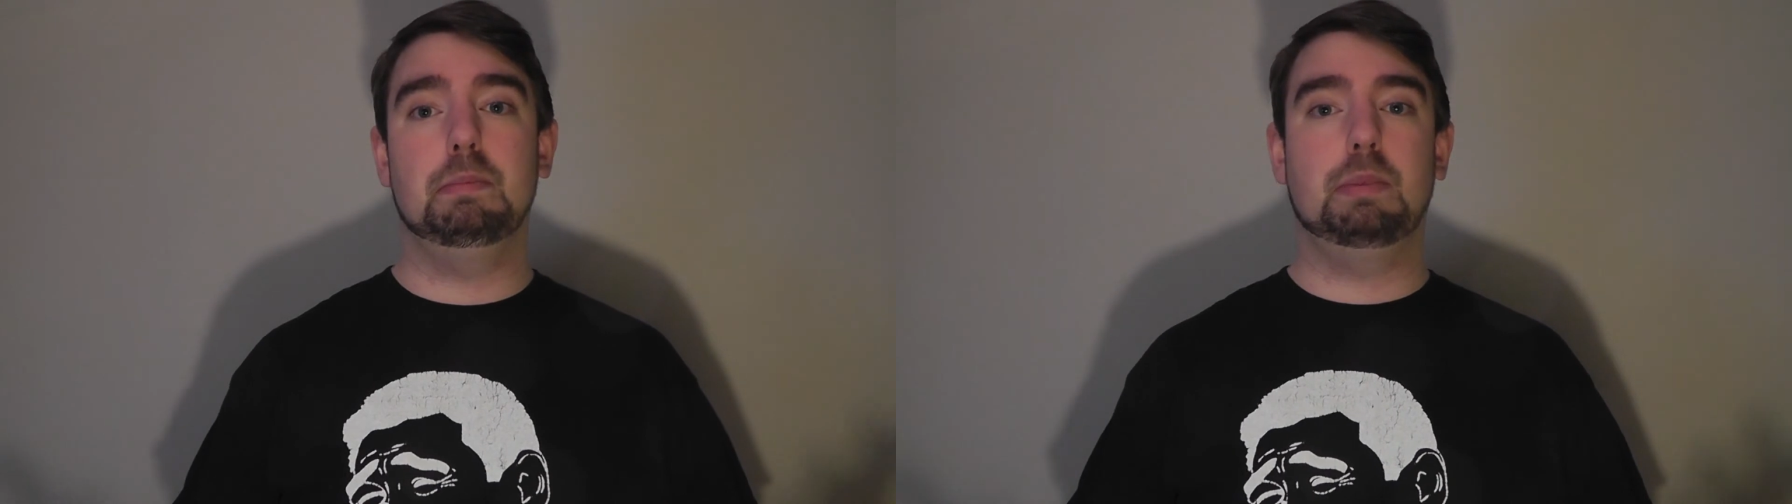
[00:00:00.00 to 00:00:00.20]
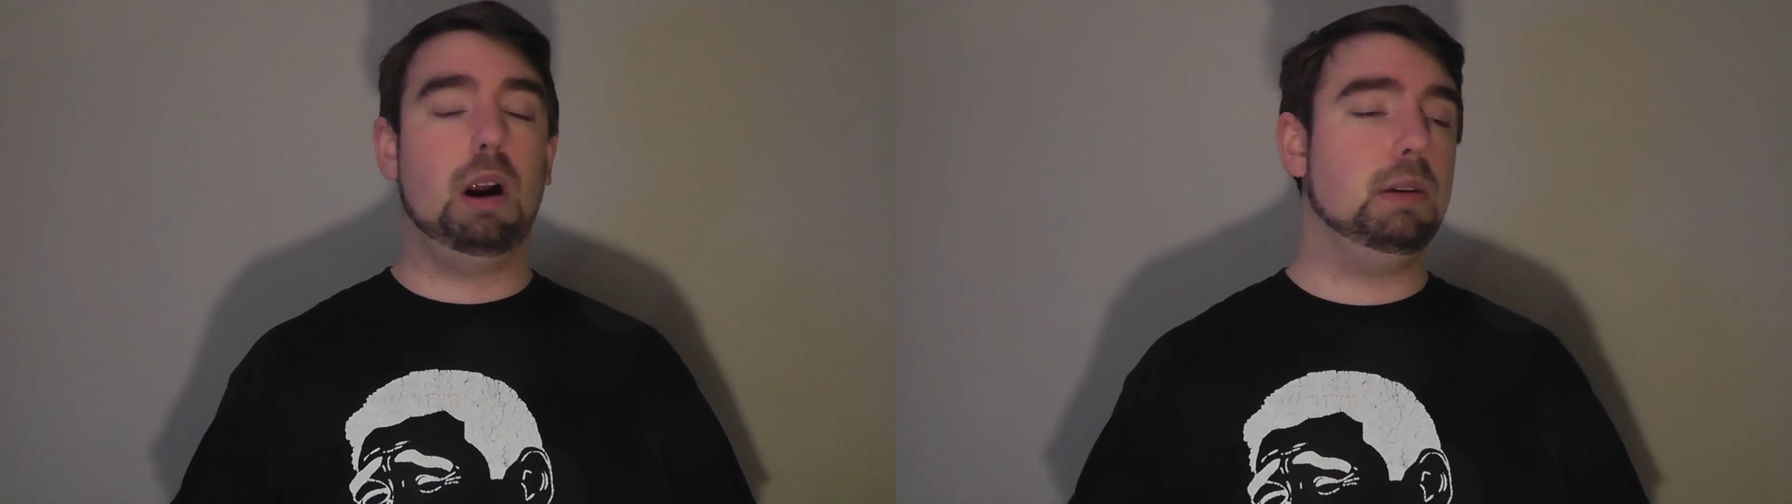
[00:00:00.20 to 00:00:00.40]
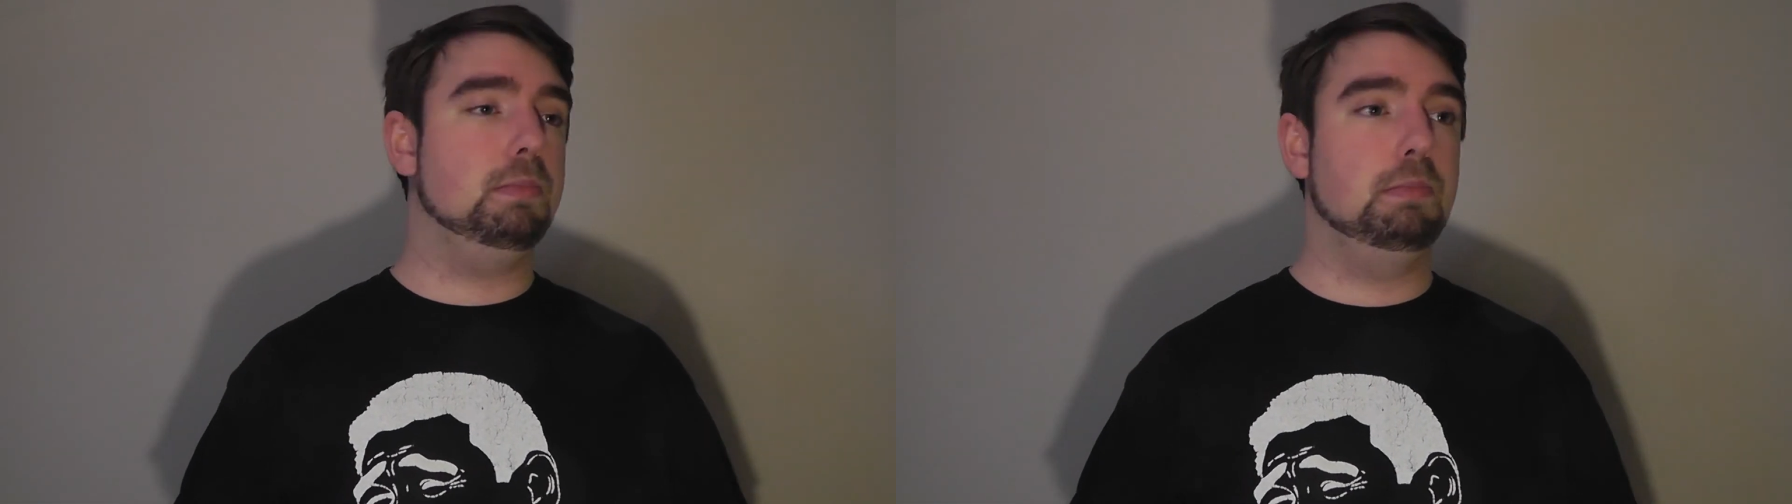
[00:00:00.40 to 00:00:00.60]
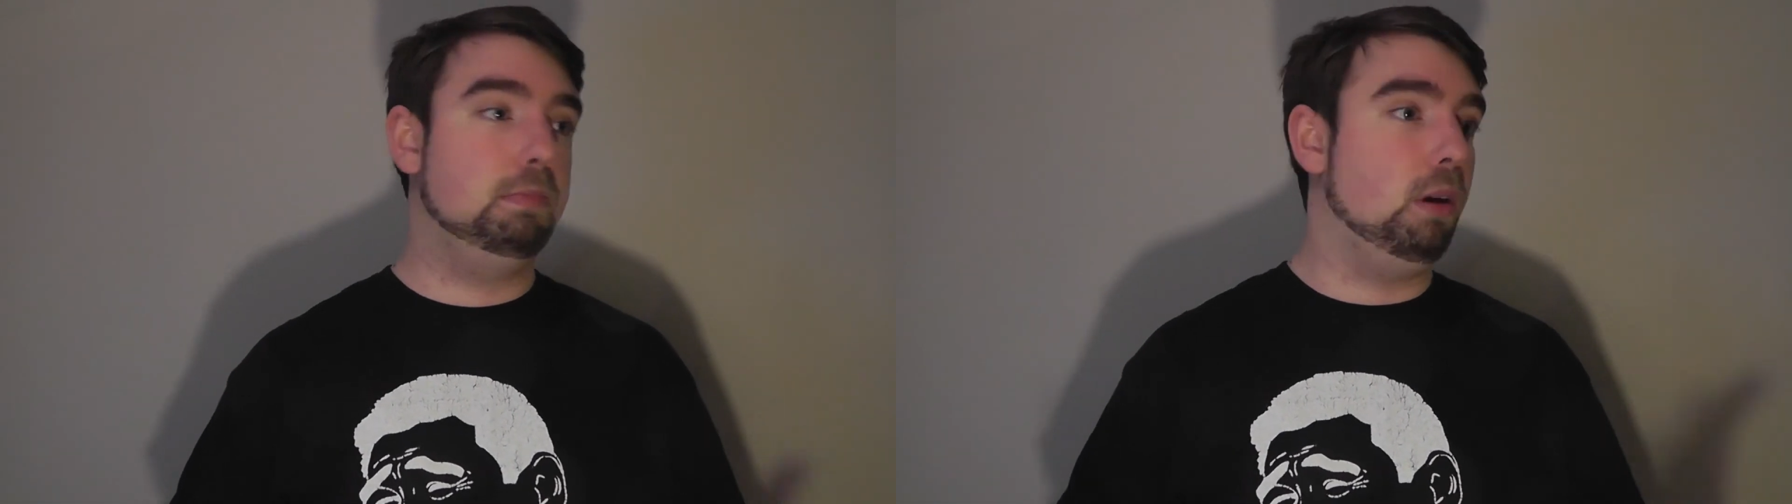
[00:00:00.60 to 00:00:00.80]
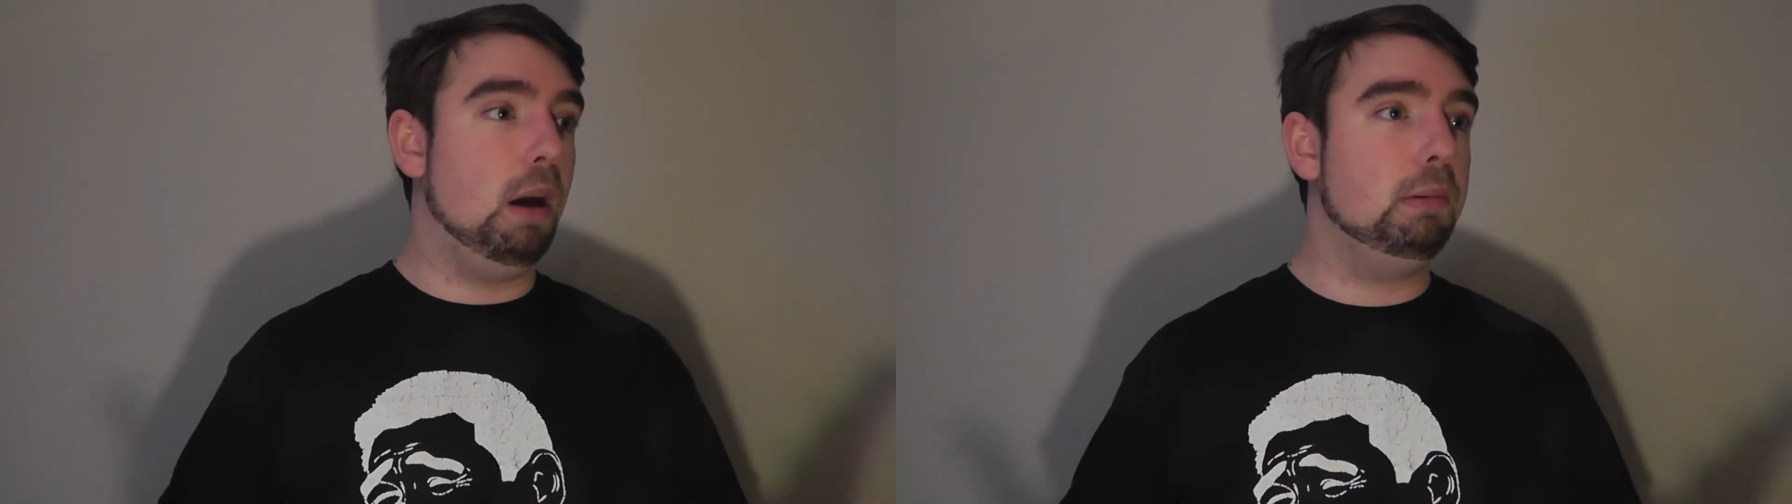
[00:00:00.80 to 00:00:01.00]

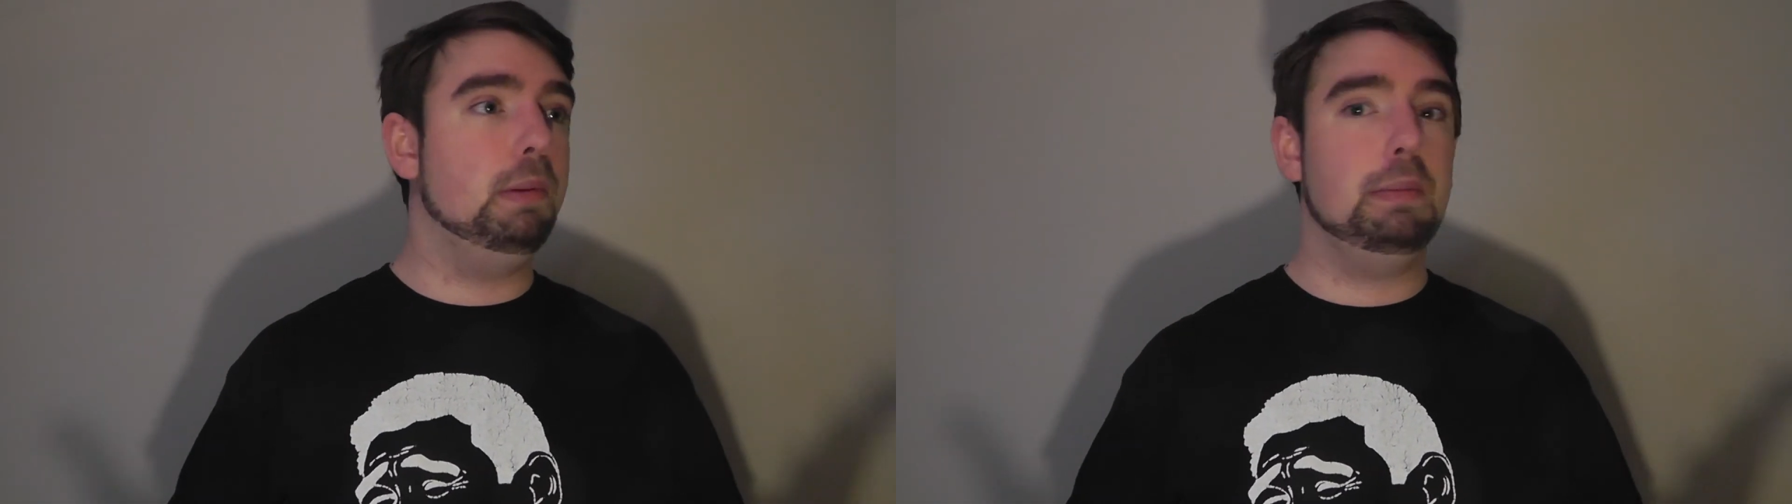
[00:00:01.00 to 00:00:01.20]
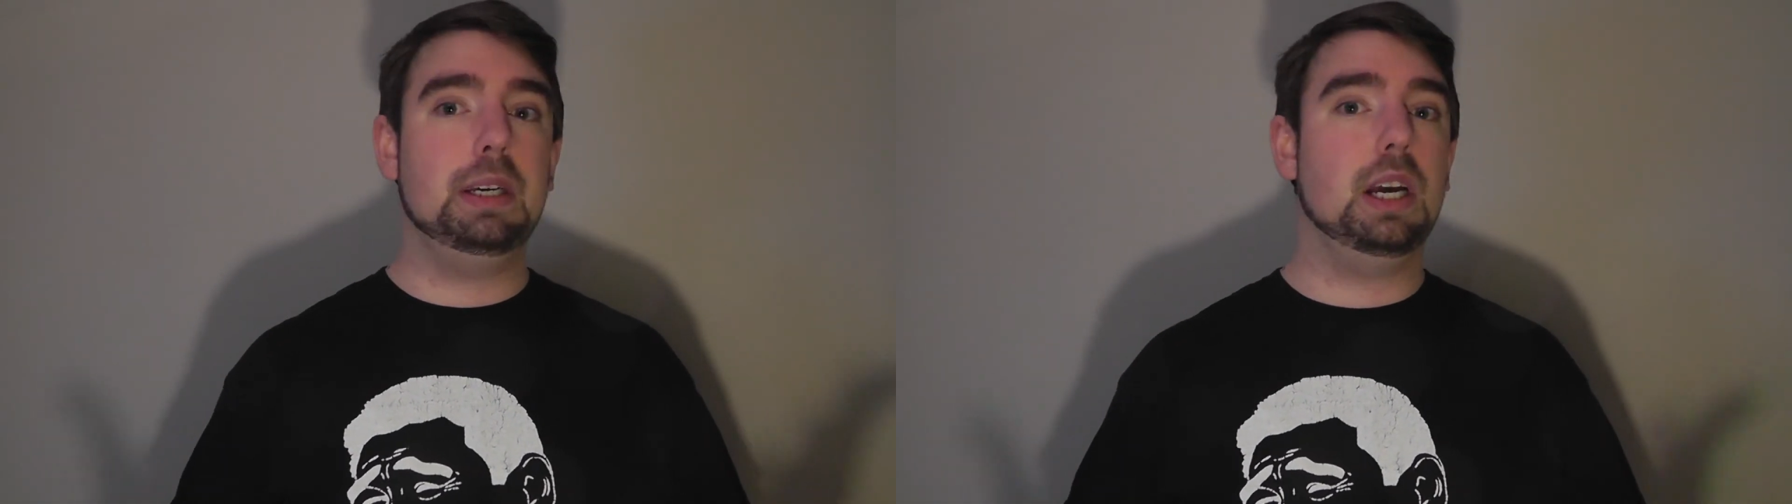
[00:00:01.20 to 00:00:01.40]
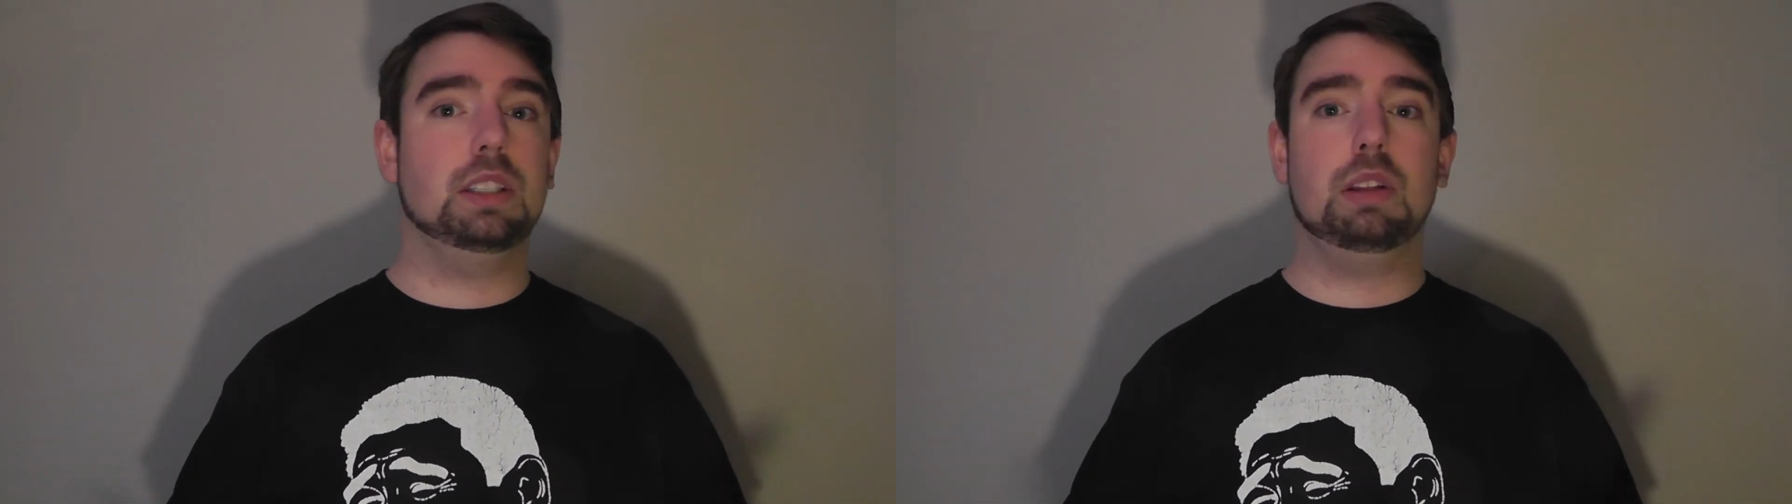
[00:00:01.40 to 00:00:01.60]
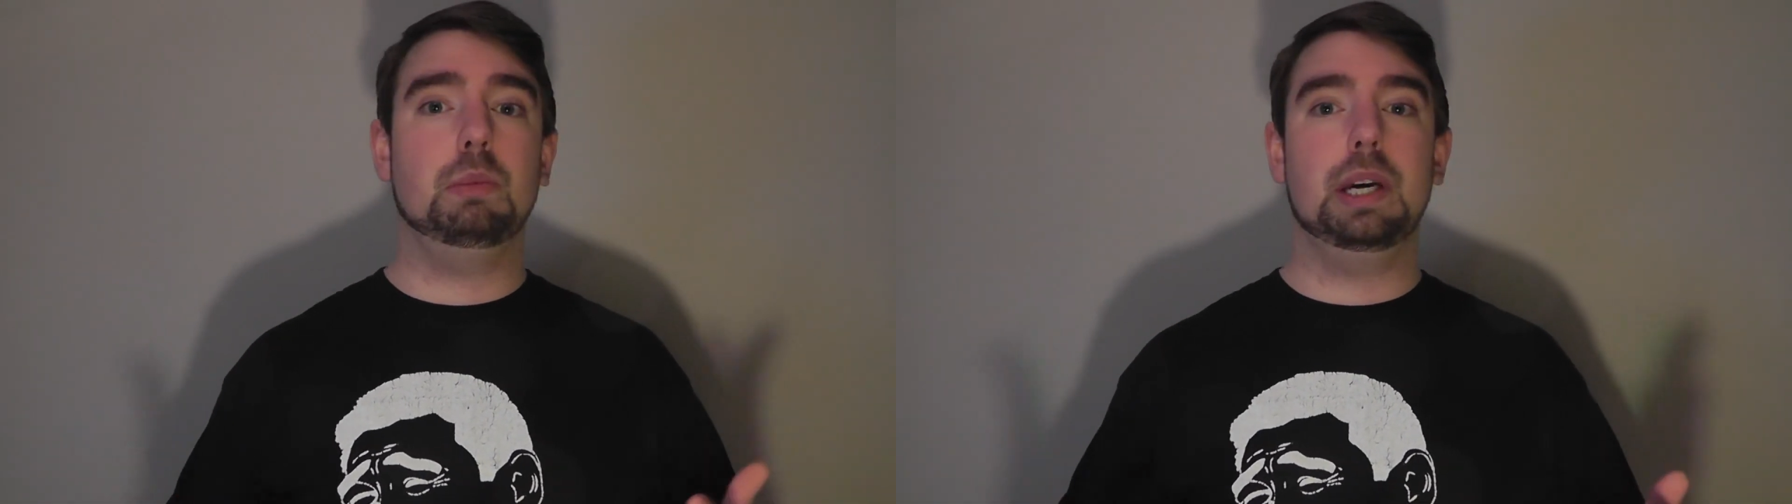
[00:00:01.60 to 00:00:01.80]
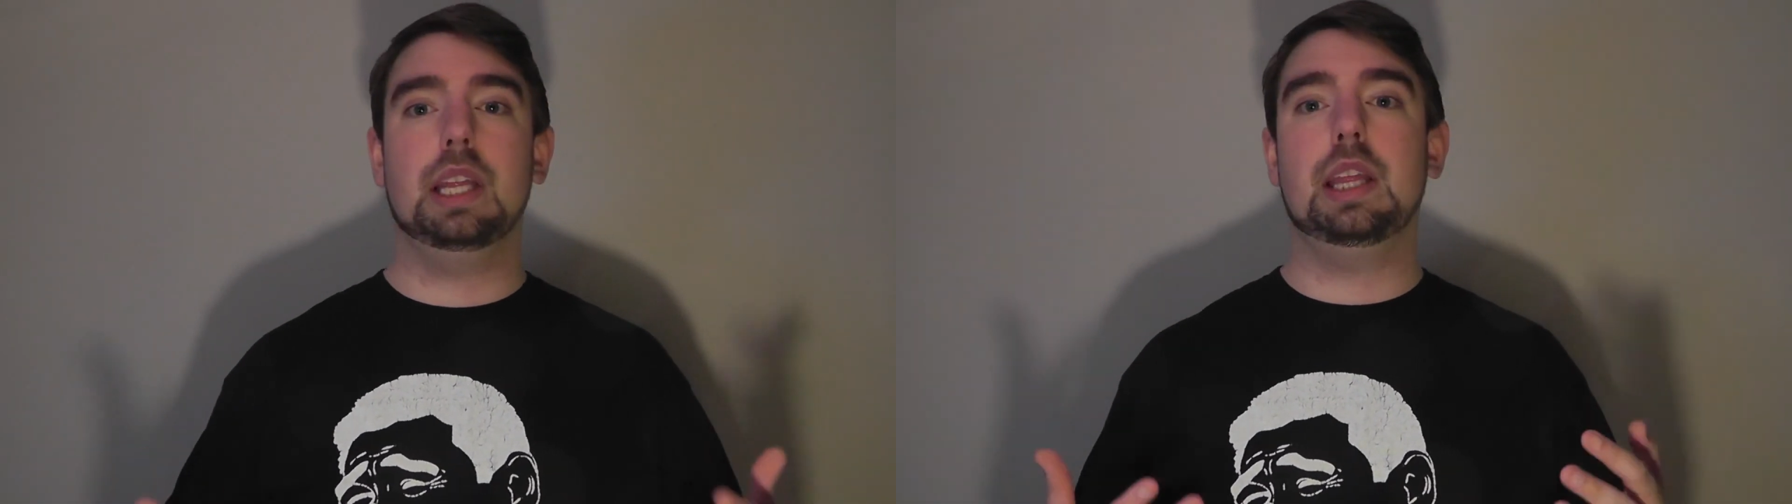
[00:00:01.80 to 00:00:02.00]
Probably because of the
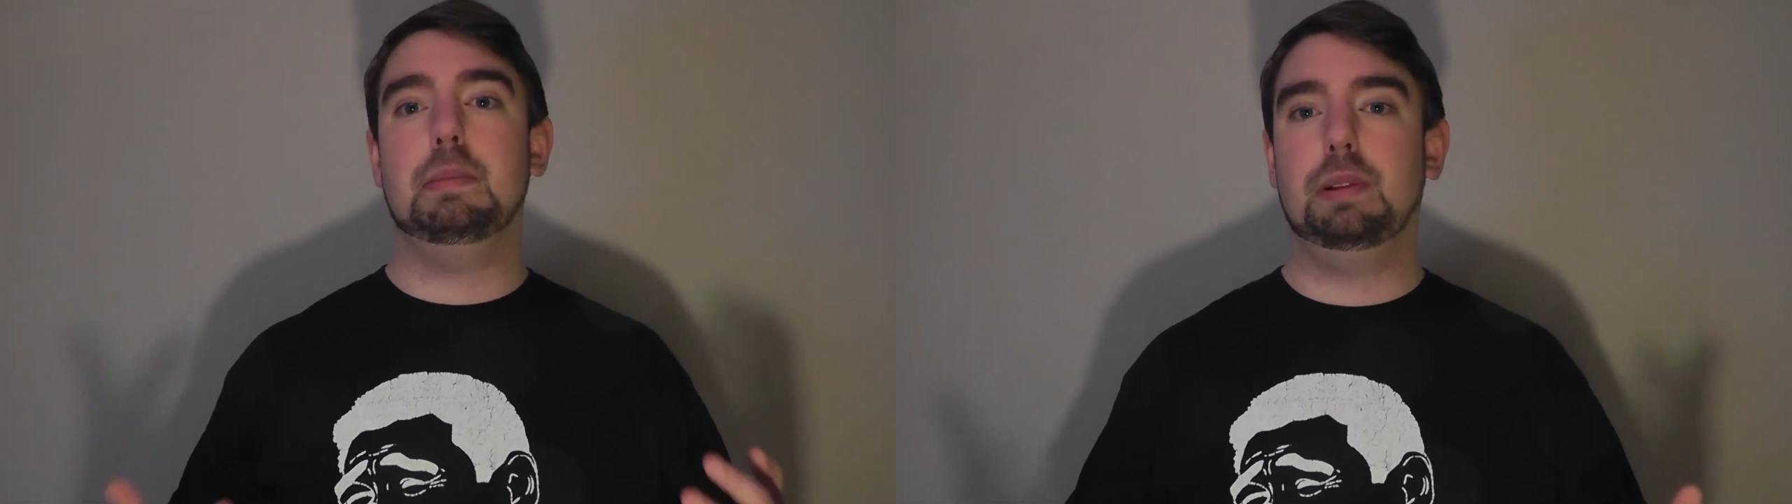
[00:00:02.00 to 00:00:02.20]
way that they